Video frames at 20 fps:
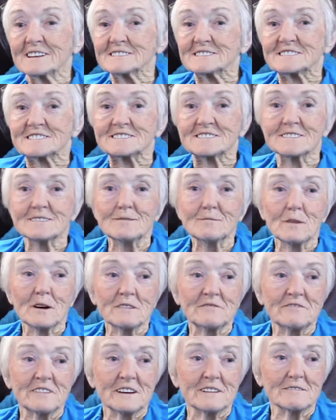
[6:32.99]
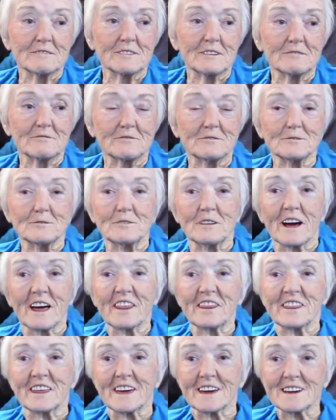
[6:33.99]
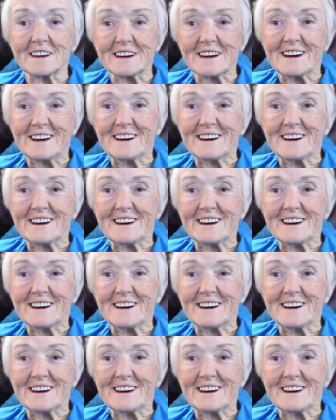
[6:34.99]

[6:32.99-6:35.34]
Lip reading: It's still my favorite food, I think.